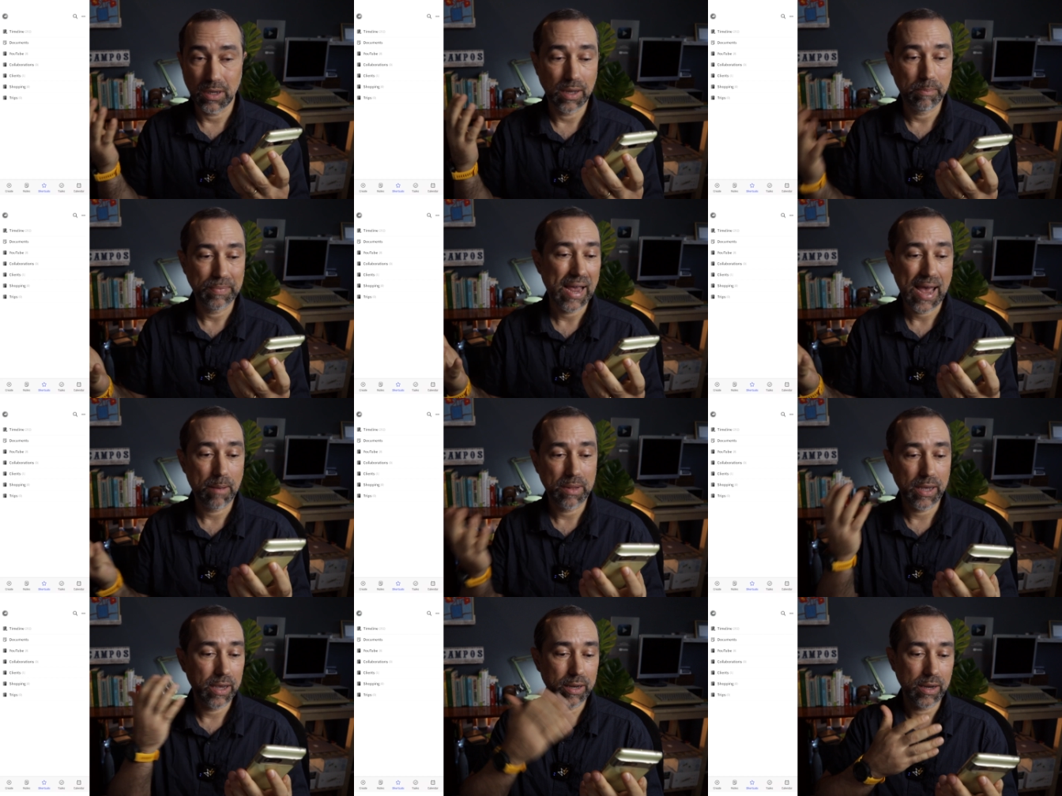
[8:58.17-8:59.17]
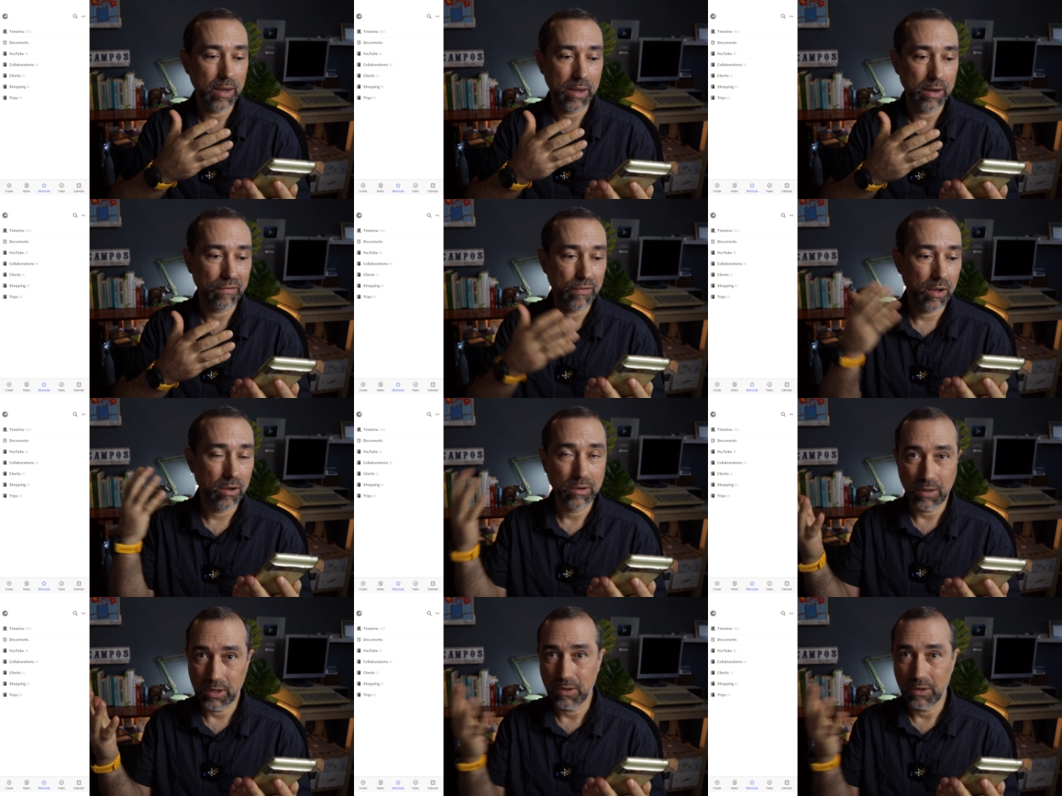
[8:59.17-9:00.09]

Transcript: a tablet and a phone,